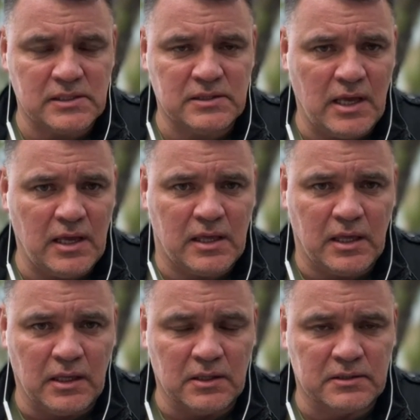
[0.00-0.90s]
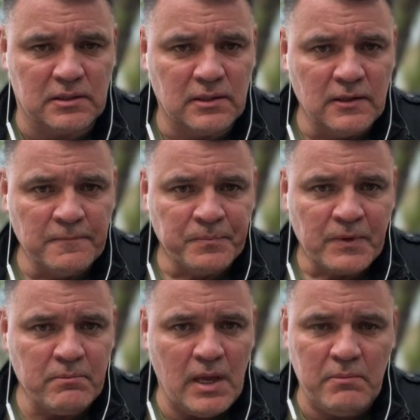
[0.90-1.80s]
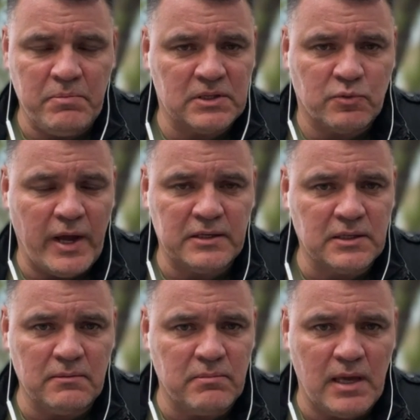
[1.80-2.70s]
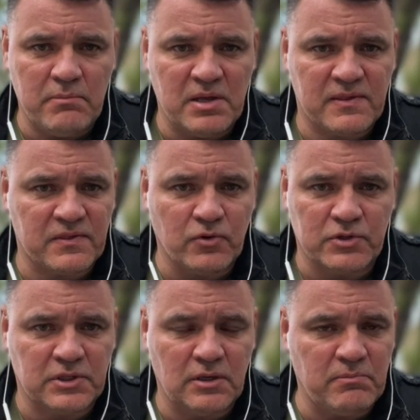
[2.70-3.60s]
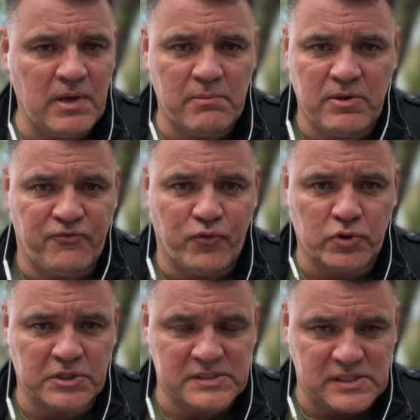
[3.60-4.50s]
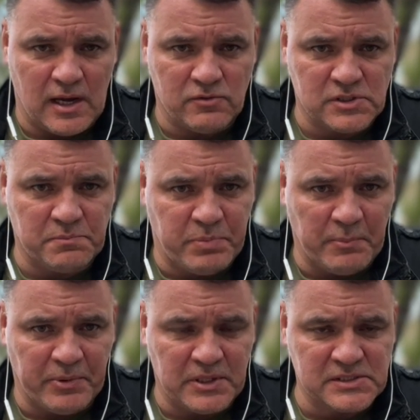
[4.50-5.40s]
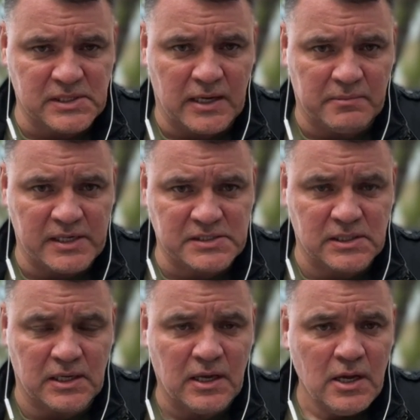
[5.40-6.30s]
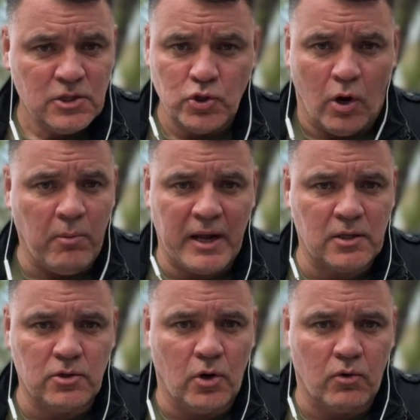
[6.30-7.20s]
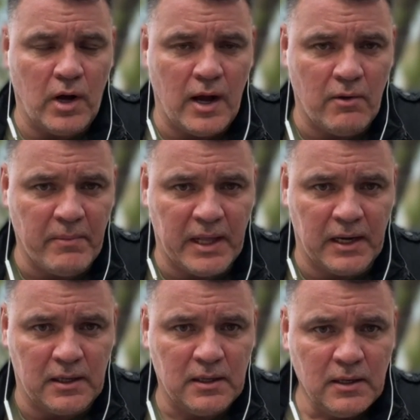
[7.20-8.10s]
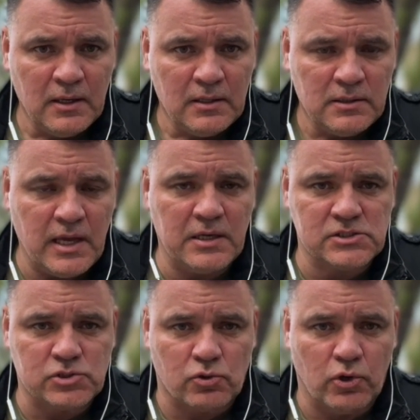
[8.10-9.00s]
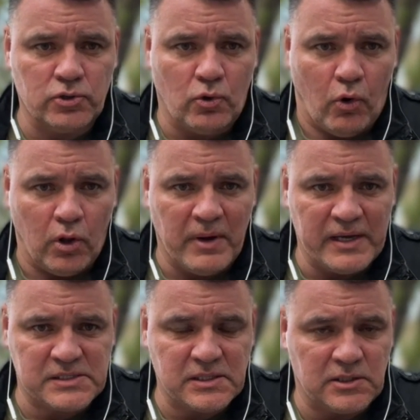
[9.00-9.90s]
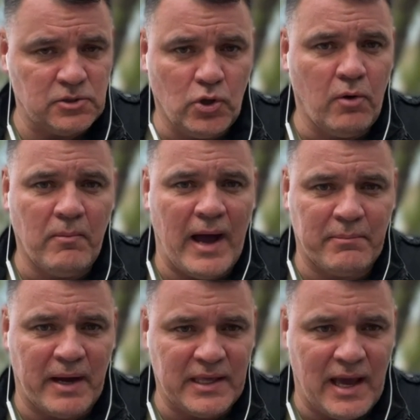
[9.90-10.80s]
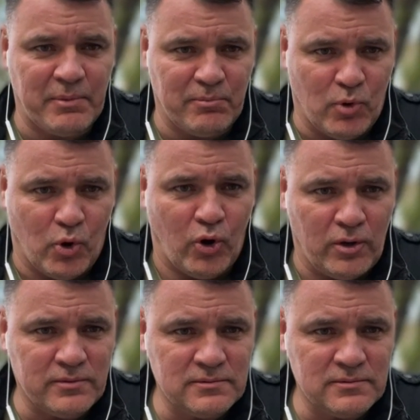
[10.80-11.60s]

And they killed maybe 20, maybe 30, maybe 40,000 people inside my city. Nobody knows how many. They destroyed all my city. No, my Miami more.